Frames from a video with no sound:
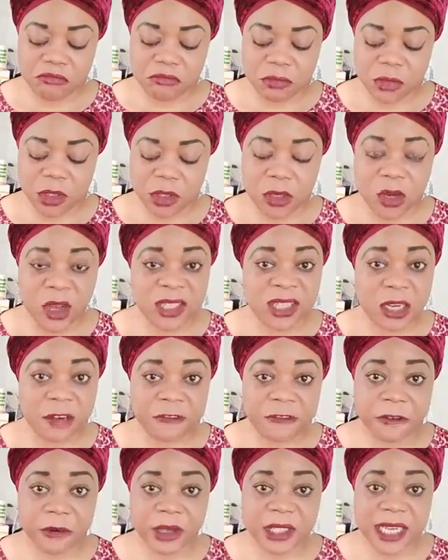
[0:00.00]
not a
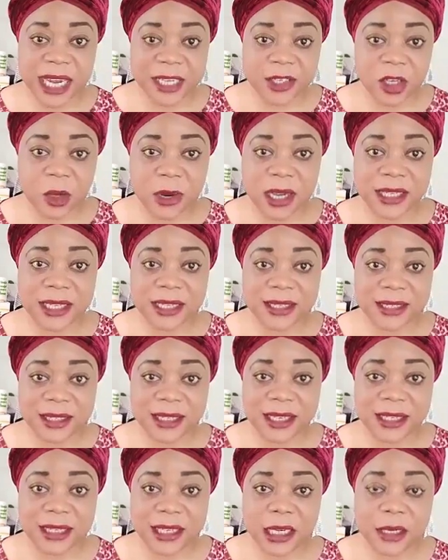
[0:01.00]
fruit that is always in
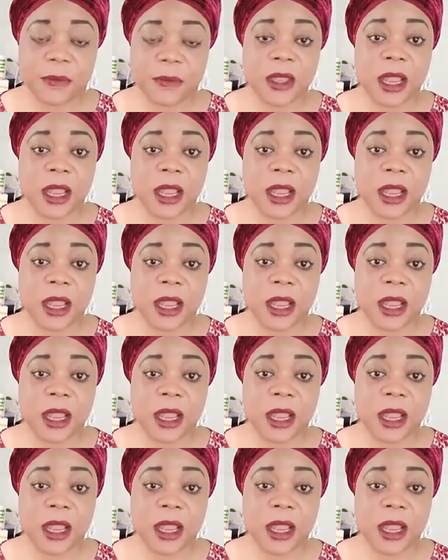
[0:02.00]
season.